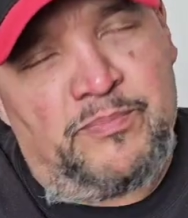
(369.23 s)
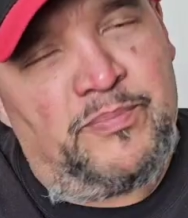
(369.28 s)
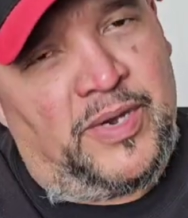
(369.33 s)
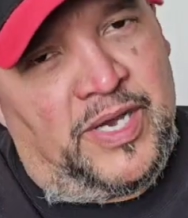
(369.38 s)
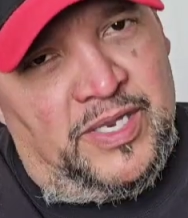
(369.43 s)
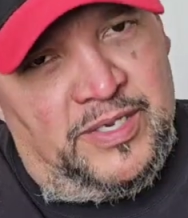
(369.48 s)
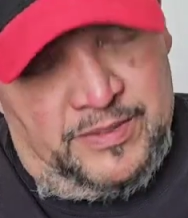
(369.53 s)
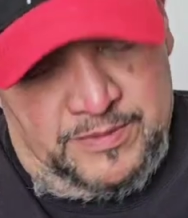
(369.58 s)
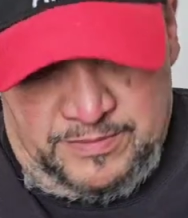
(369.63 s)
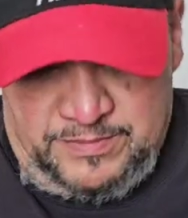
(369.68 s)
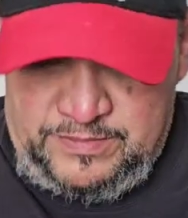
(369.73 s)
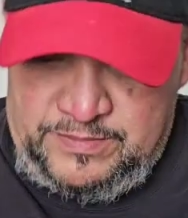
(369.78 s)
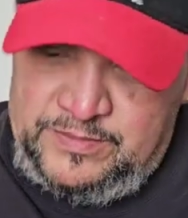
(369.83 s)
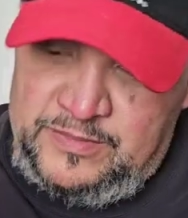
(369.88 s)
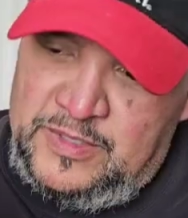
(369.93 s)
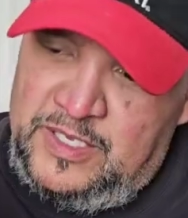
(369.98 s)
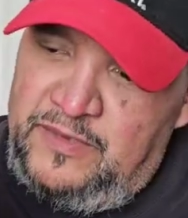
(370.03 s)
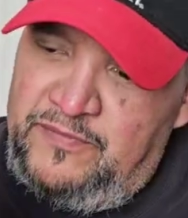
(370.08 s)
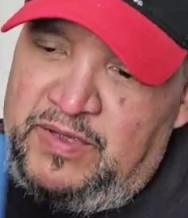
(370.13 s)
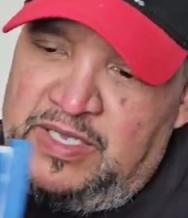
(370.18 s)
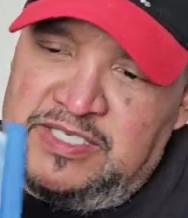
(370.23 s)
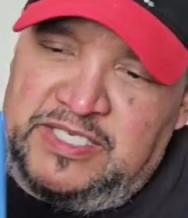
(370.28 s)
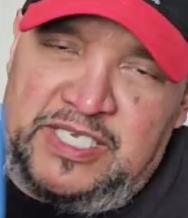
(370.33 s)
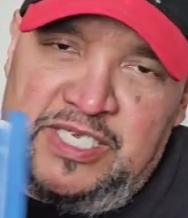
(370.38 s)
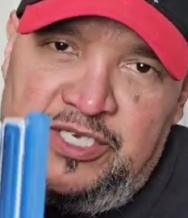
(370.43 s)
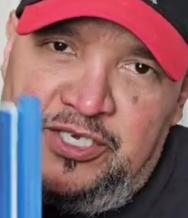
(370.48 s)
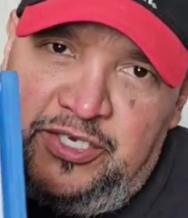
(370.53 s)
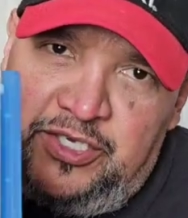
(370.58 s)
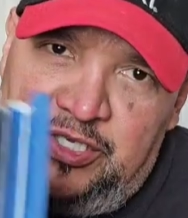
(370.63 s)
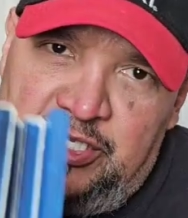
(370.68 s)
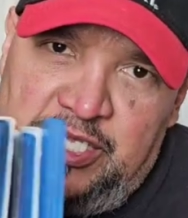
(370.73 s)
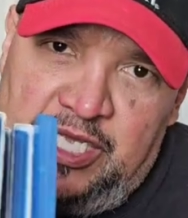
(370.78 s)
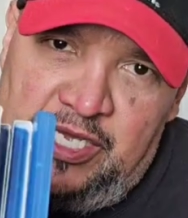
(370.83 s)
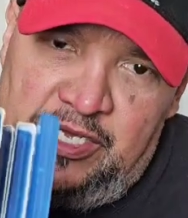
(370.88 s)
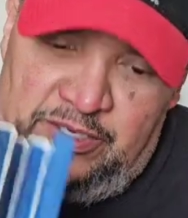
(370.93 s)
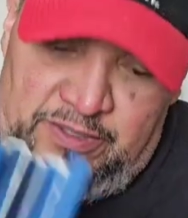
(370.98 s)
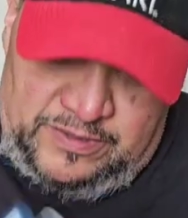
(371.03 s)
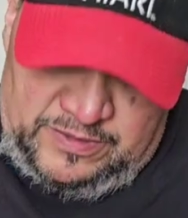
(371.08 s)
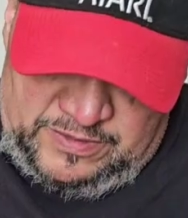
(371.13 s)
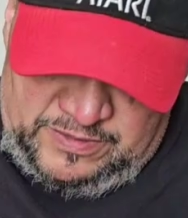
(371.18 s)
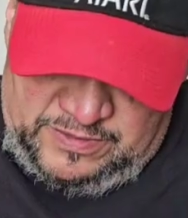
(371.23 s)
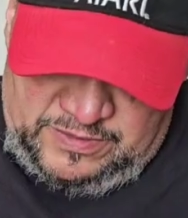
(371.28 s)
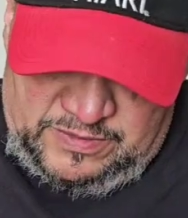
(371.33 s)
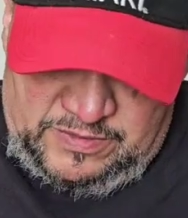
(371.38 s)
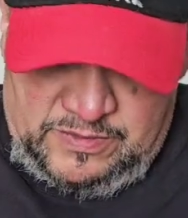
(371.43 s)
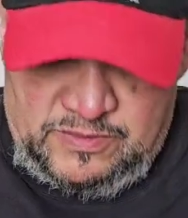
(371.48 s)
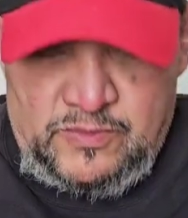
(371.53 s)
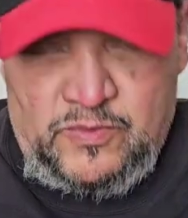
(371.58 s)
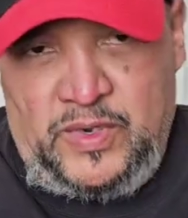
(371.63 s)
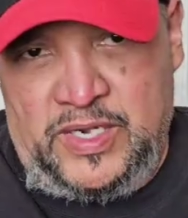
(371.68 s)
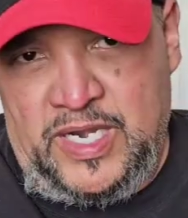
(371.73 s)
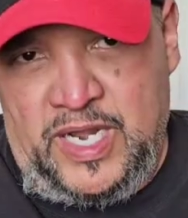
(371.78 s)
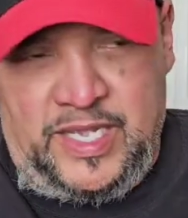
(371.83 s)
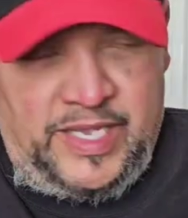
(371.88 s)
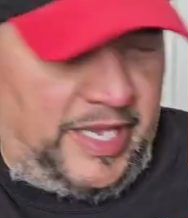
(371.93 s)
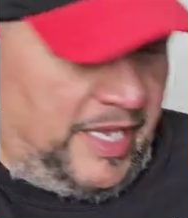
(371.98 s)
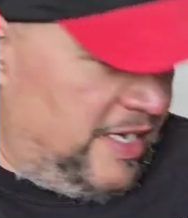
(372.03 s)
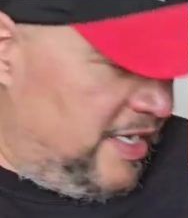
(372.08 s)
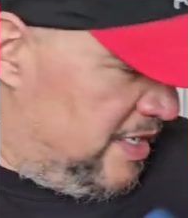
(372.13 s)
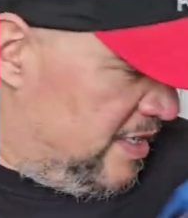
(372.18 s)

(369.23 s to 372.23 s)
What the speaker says: But if I see a good deal, why not get